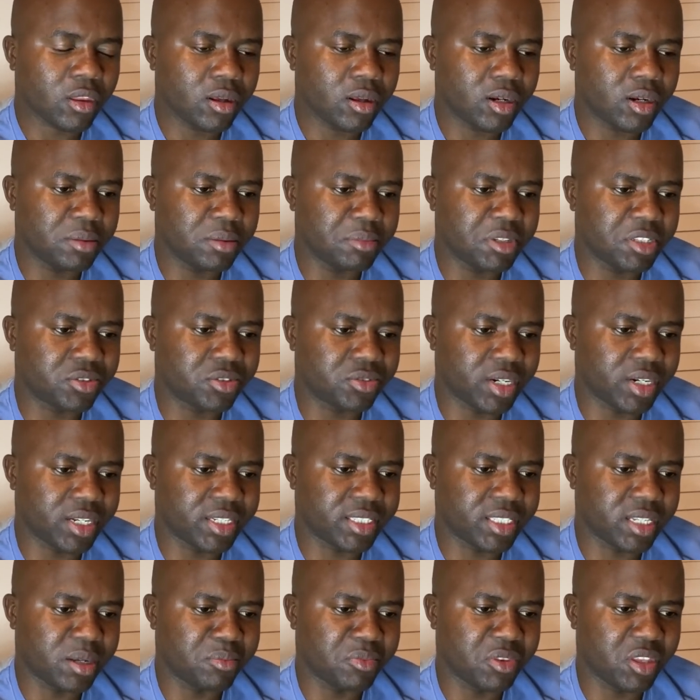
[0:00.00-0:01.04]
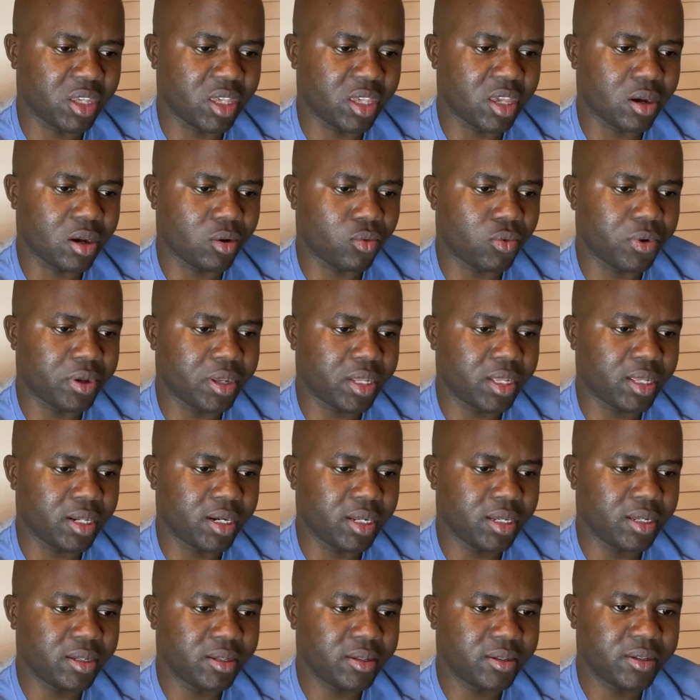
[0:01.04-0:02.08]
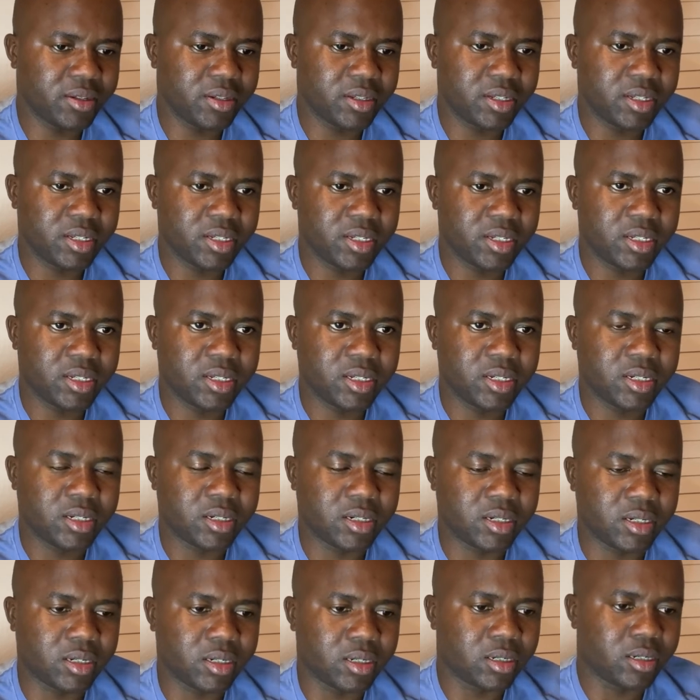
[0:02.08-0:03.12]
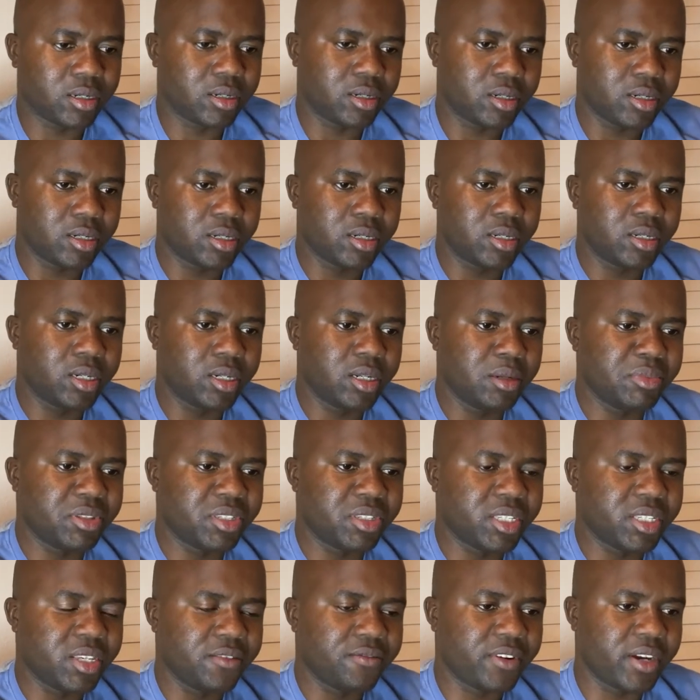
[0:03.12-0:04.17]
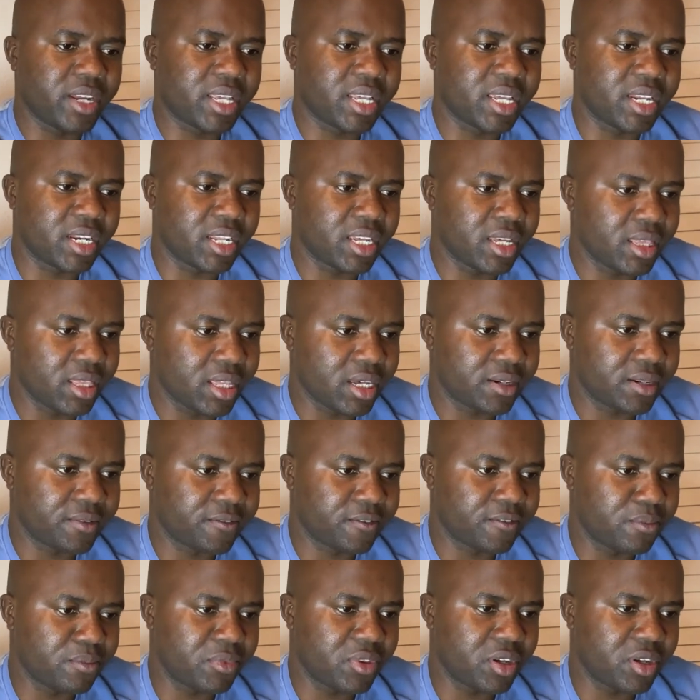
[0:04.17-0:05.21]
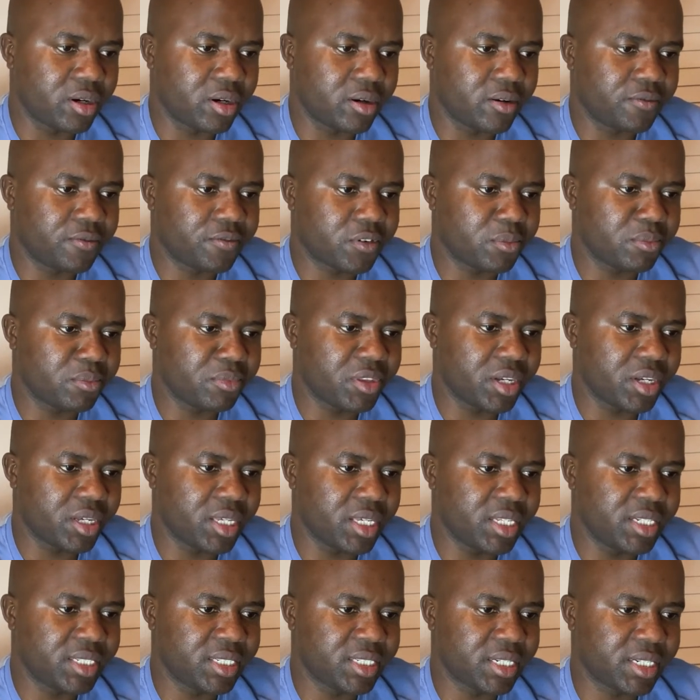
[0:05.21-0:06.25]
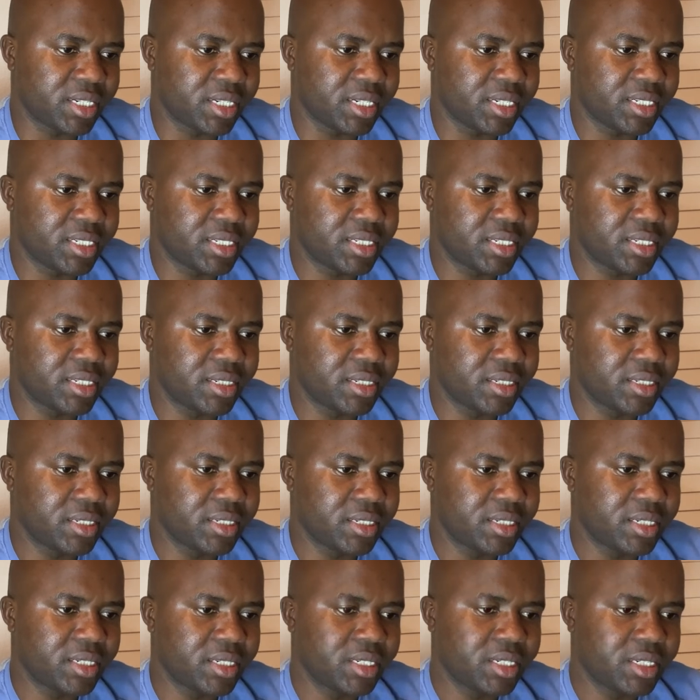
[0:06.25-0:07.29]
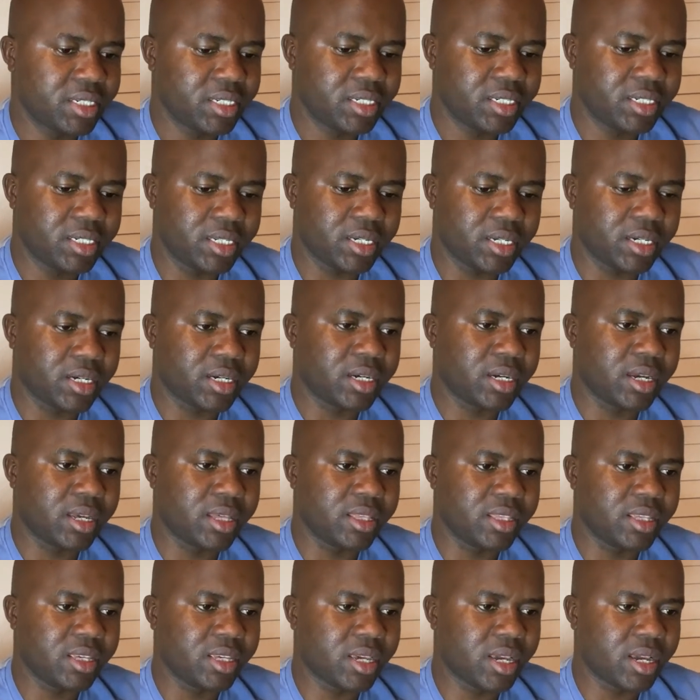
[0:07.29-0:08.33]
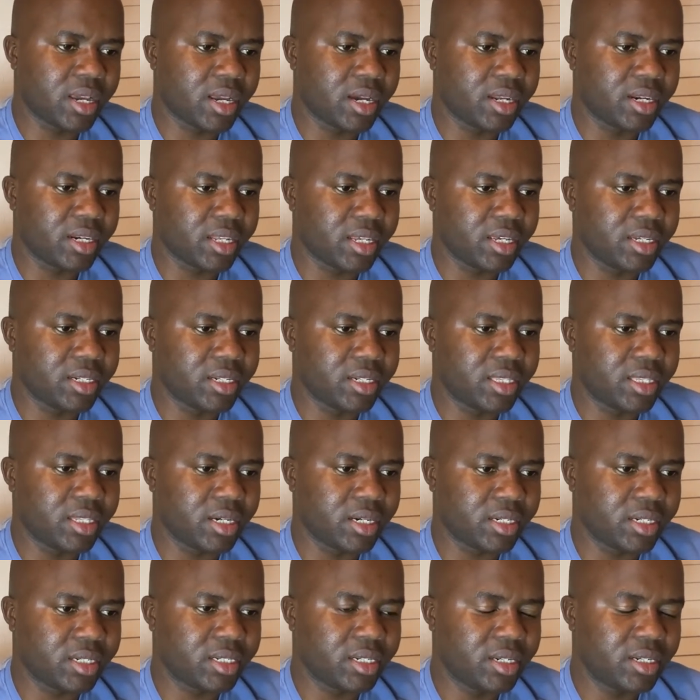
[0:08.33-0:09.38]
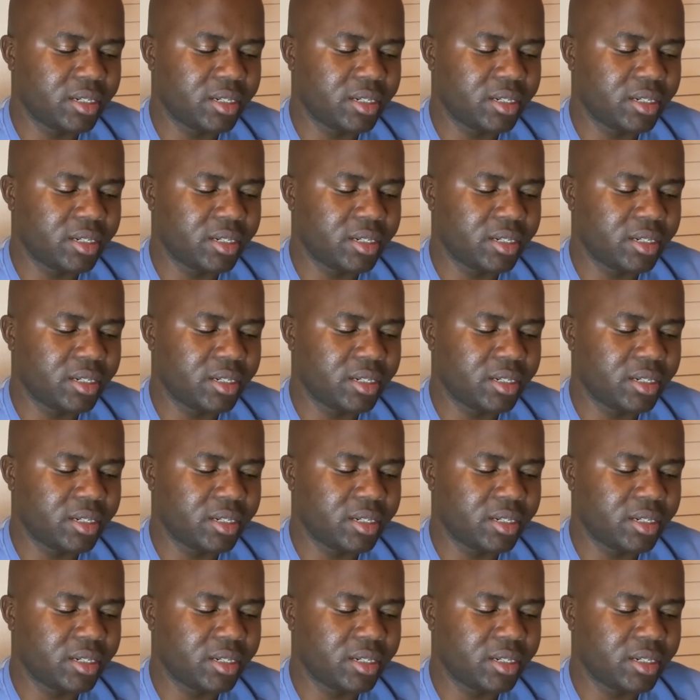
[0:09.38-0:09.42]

Let me try something here quickly. Let me see if I can get that from the internet. Yeah, I think I can get that.